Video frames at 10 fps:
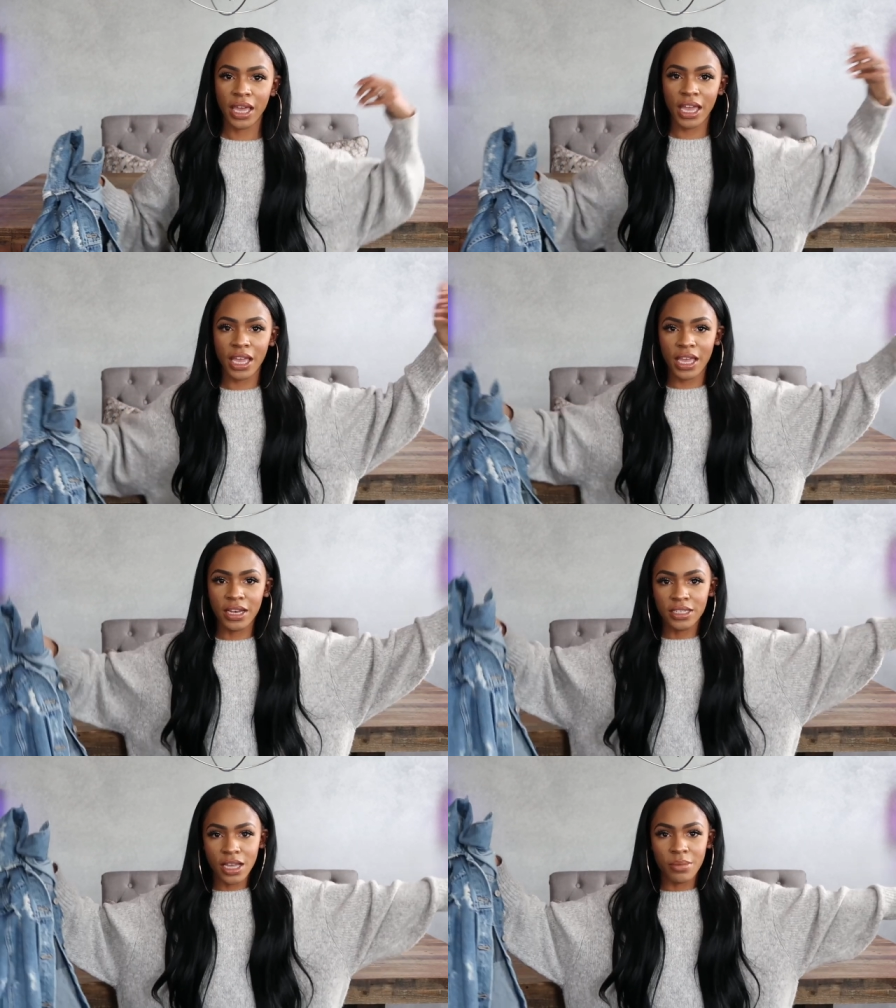
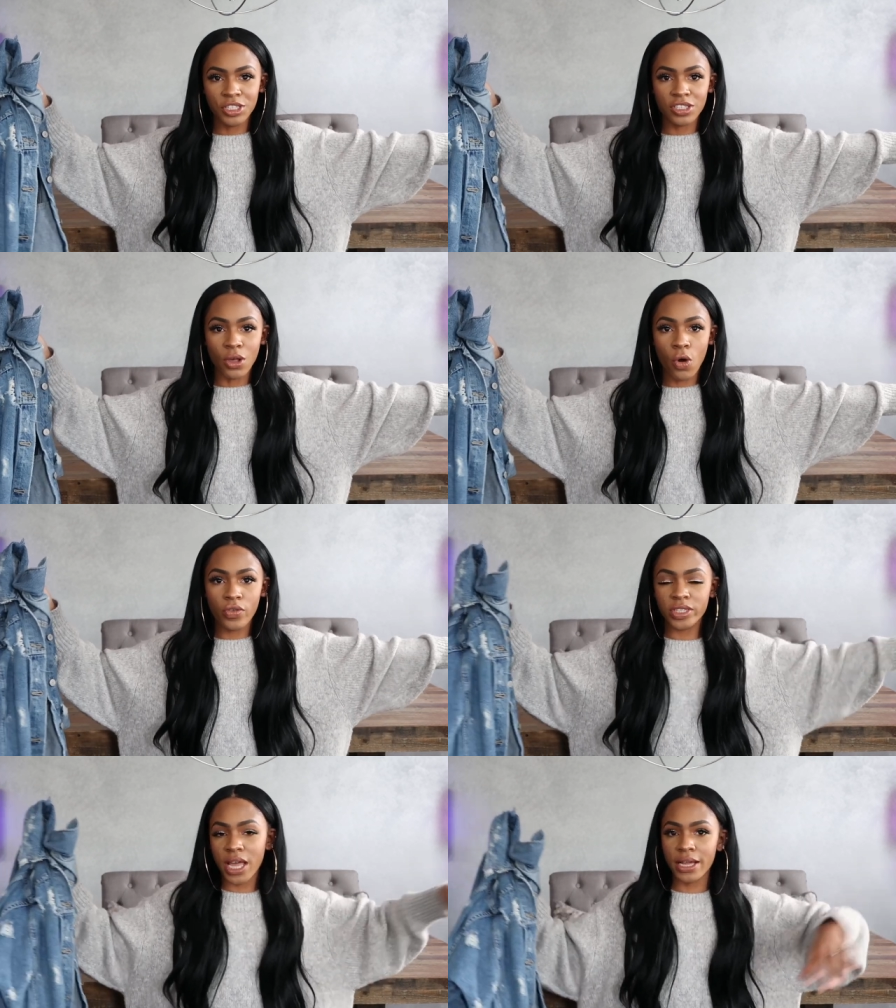and um, it's just an
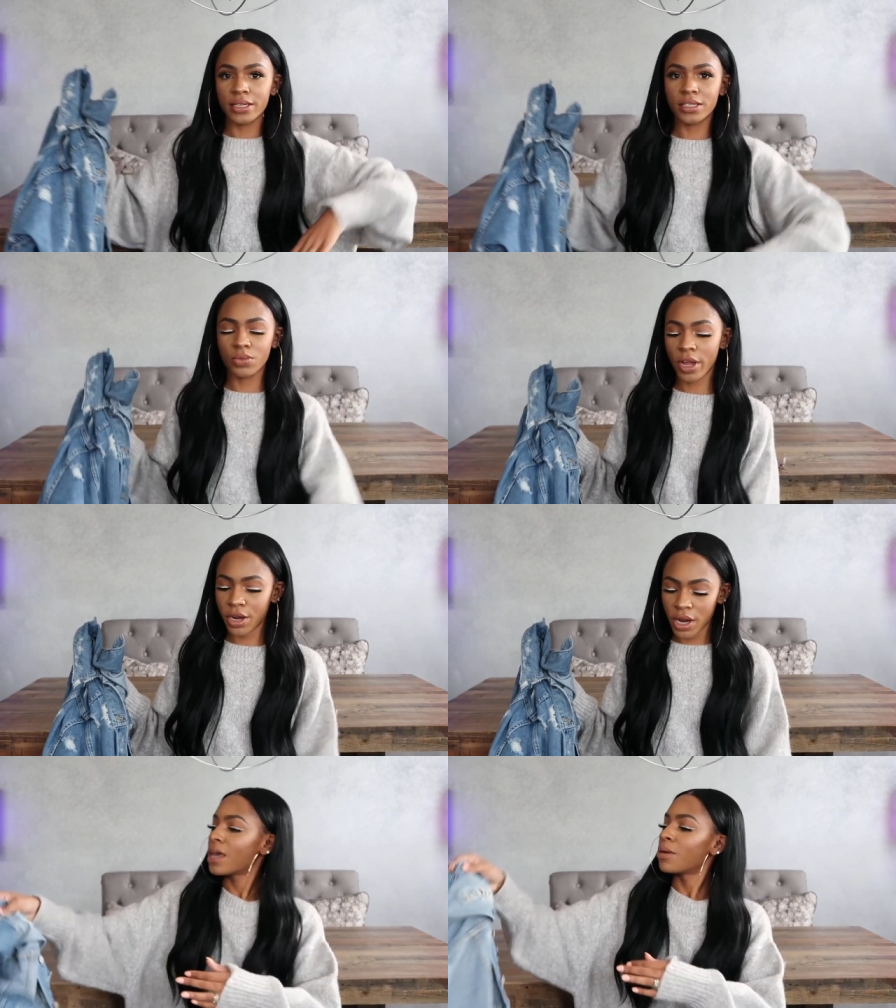oversized sweater,